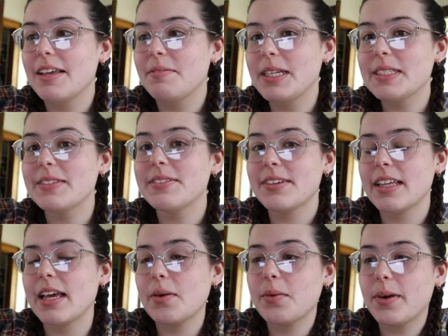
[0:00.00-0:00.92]
Makes me feel
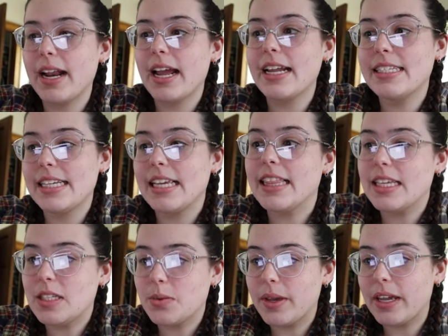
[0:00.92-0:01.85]
like what I did
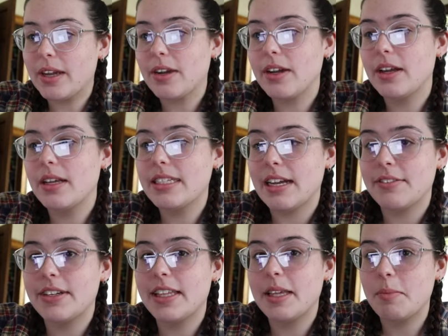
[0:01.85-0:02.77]
this week
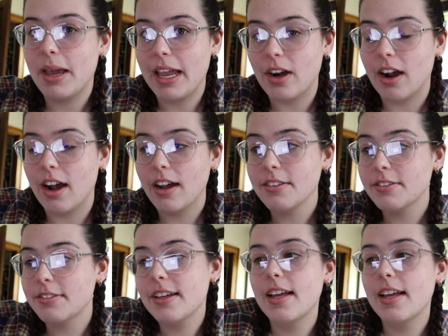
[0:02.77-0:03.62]
definitely paid off.